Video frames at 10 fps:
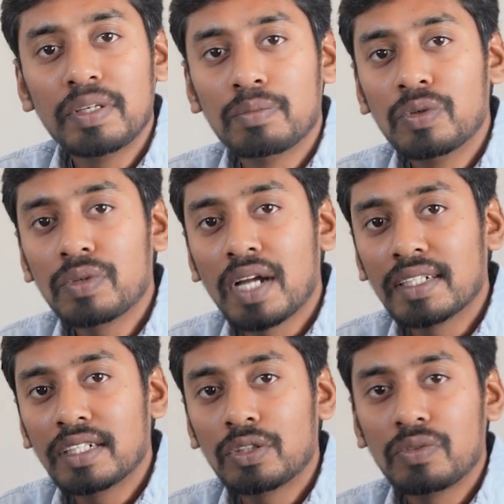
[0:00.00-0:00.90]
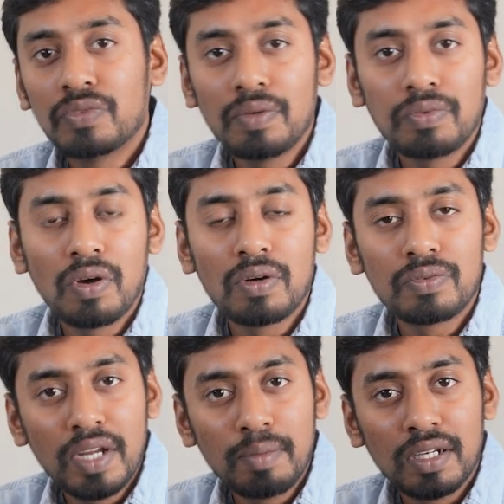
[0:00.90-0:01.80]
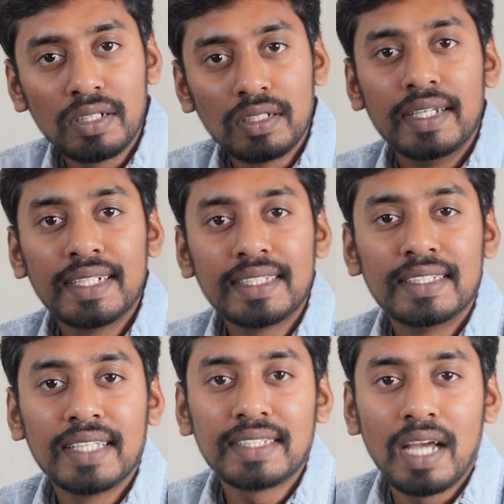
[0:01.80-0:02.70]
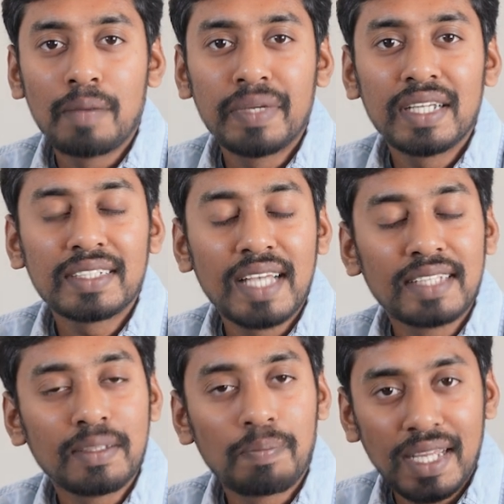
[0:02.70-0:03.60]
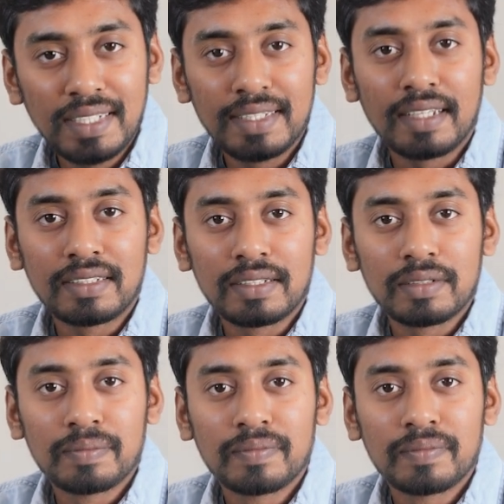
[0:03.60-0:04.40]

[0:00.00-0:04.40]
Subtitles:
we move content to Webflow or Framer, it just appears as a plain text.